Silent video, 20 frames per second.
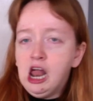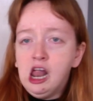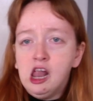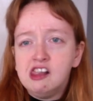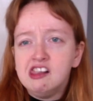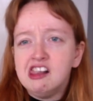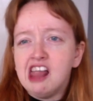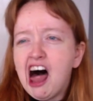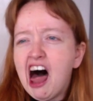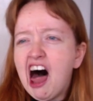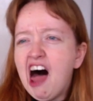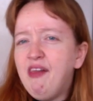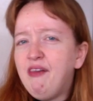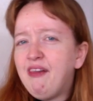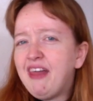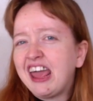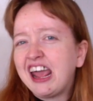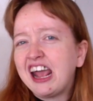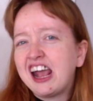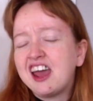
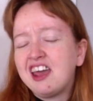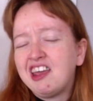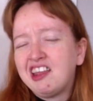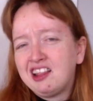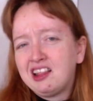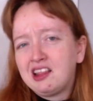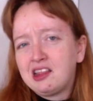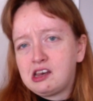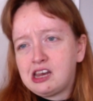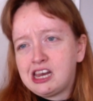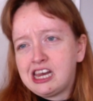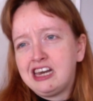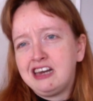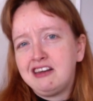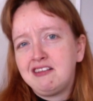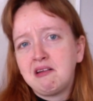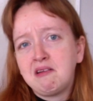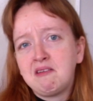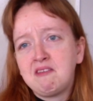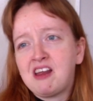Lawmakers need
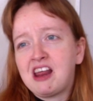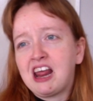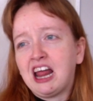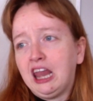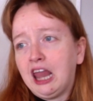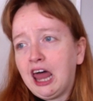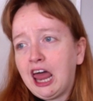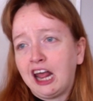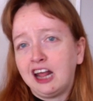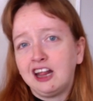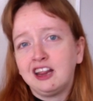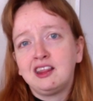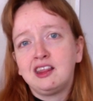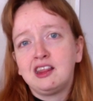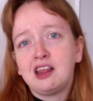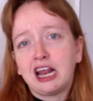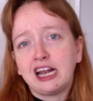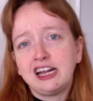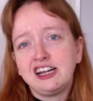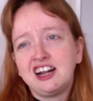to realize
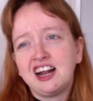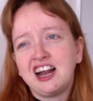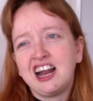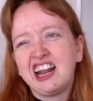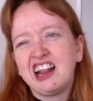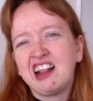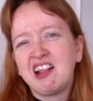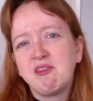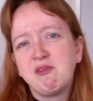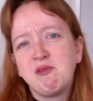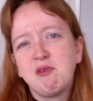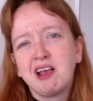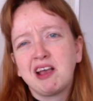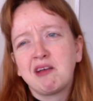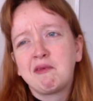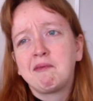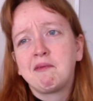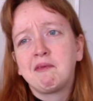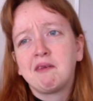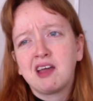that just
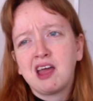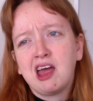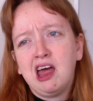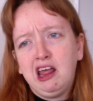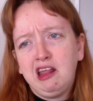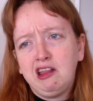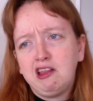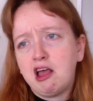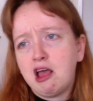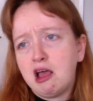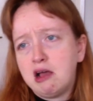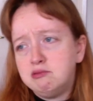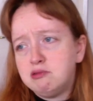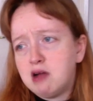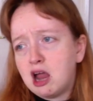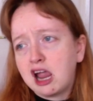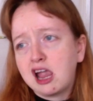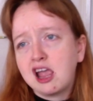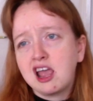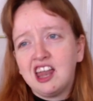because a
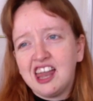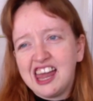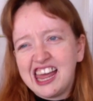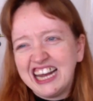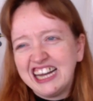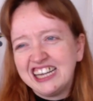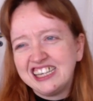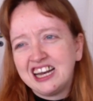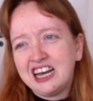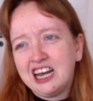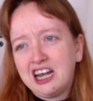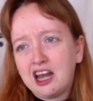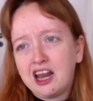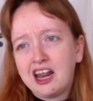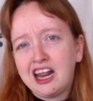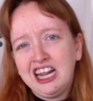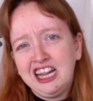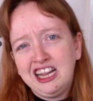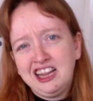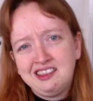regulation
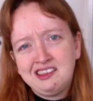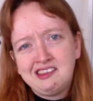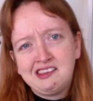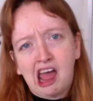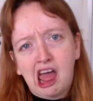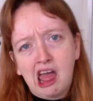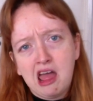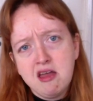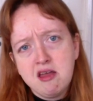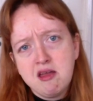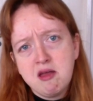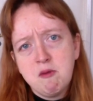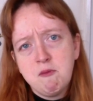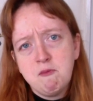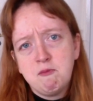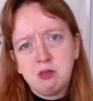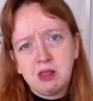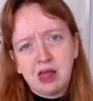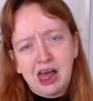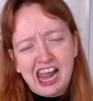is set
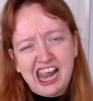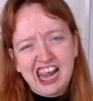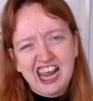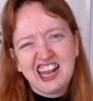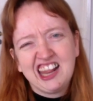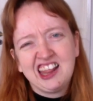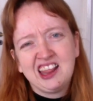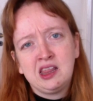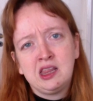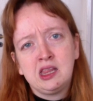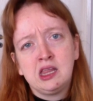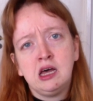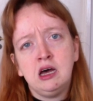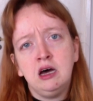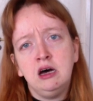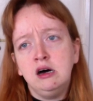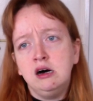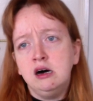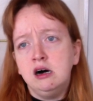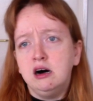in place
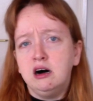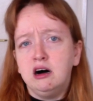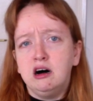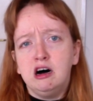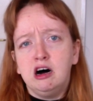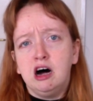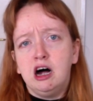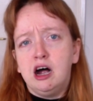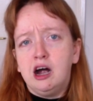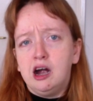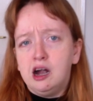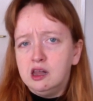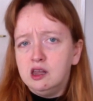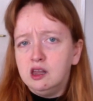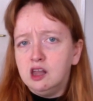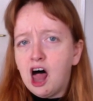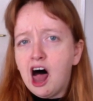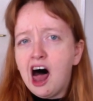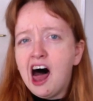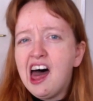or a
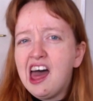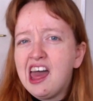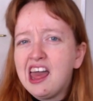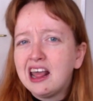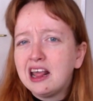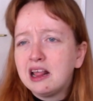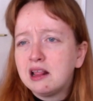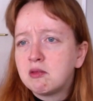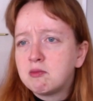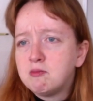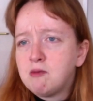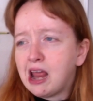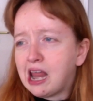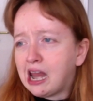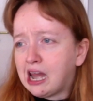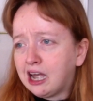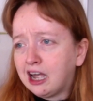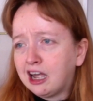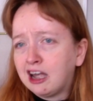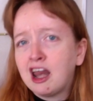law is
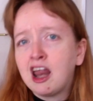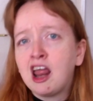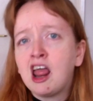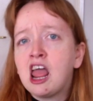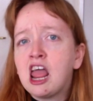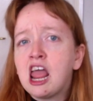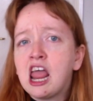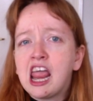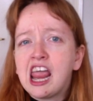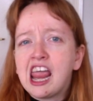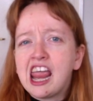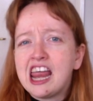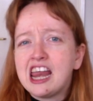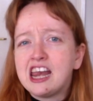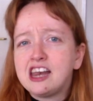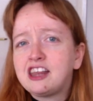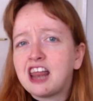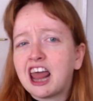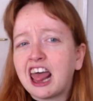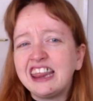made,
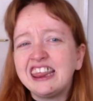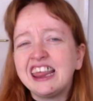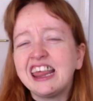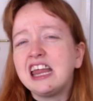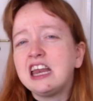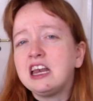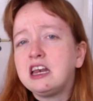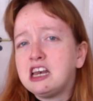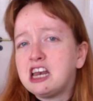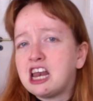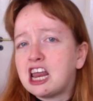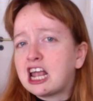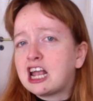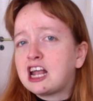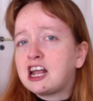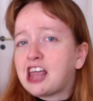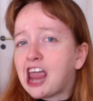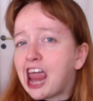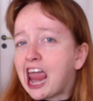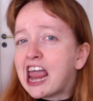it doesn't
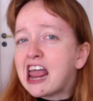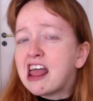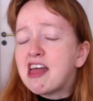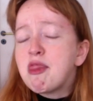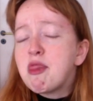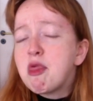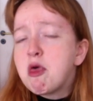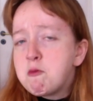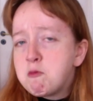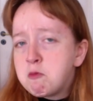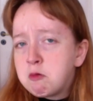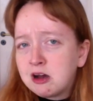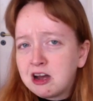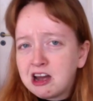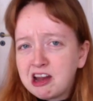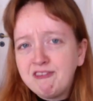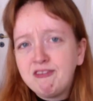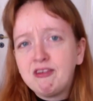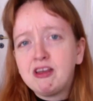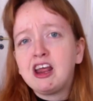negate the
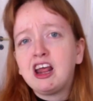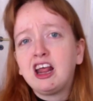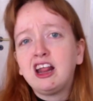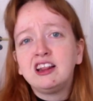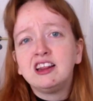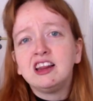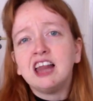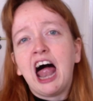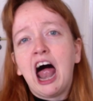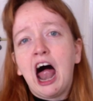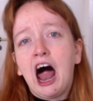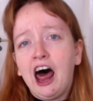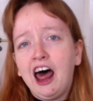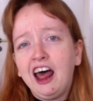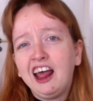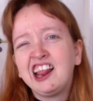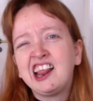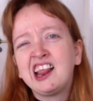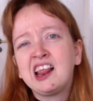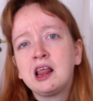previous
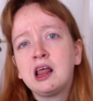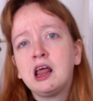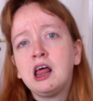laws.